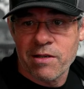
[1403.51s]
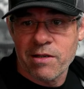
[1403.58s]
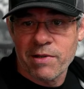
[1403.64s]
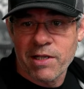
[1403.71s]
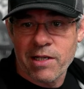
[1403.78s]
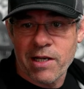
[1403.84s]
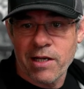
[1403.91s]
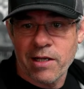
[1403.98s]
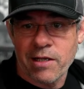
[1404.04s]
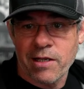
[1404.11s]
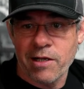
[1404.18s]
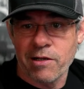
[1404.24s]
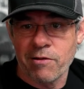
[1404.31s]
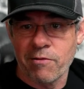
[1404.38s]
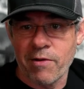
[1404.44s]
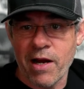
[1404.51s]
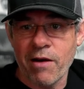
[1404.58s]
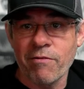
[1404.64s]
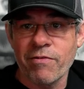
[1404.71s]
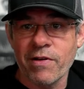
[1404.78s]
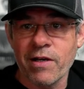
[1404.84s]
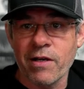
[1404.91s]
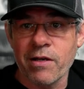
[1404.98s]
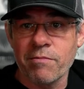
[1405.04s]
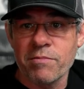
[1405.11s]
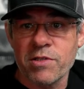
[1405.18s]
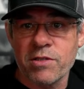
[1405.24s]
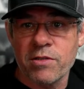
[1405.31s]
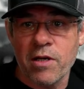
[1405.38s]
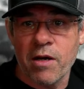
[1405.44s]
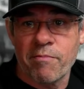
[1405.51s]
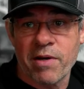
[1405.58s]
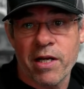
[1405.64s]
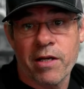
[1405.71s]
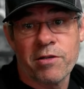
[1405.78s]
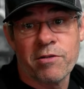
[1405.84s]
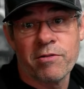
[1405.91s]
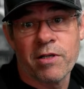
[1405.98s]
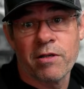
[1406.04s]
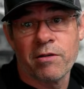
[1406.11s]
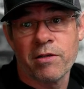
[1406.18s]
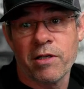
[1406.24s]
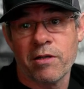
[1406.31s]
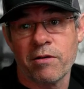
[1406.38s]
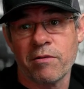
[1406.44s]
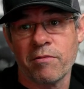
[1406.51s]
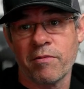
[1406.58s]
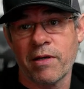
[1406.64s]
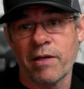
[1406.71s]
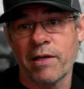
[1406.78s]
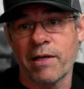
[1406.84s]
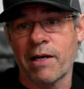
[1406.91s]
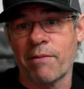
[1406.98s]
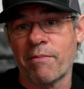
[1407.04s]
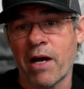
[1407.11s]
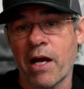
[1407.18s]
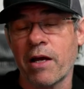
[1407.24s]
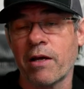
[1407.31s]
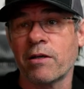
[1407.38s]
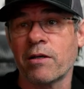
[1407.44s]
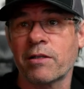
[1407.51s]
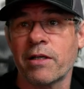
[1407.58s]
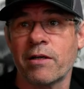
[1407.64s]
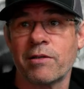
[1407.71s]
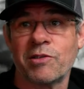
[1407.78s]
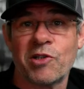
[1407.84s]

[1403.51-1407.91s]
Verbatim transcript: I've been kind of kicking around for names, uh, but I do know, you know, am I in lockdown?